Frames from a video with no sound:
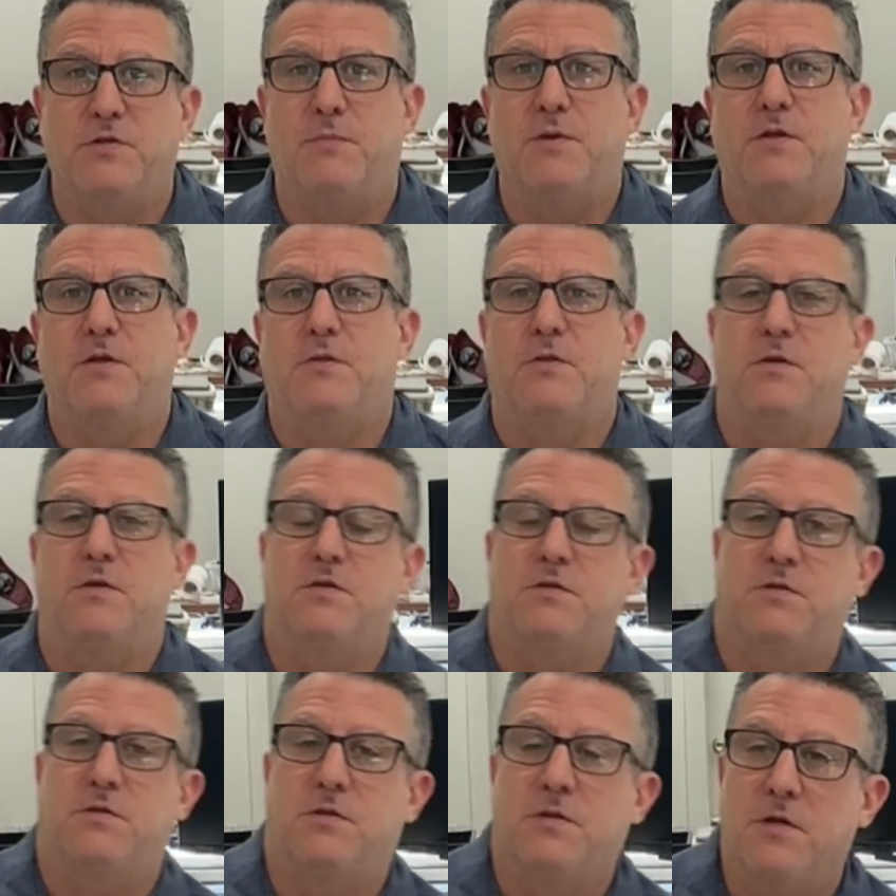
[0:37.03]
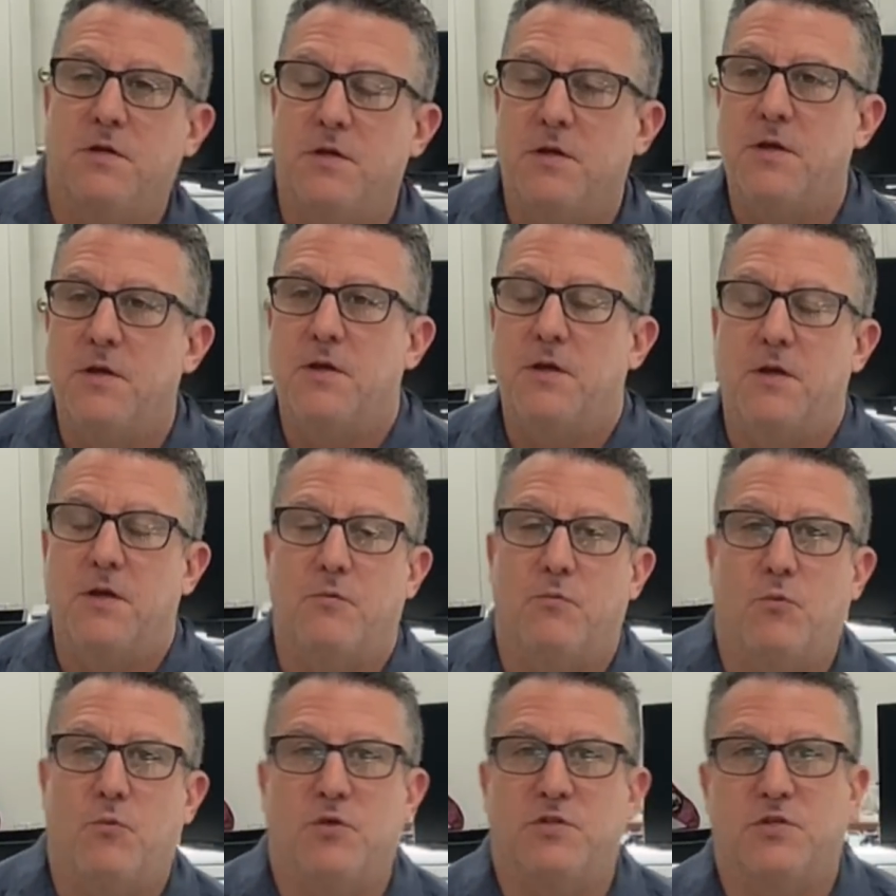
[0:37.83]
about this
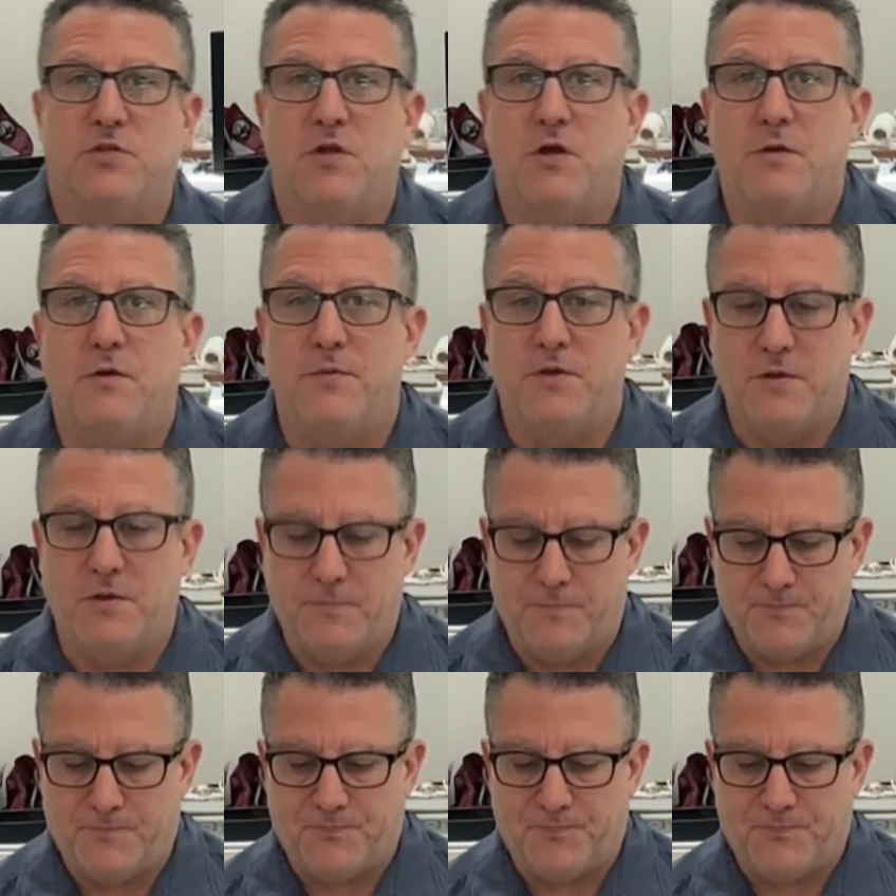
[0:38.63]
and what's coming.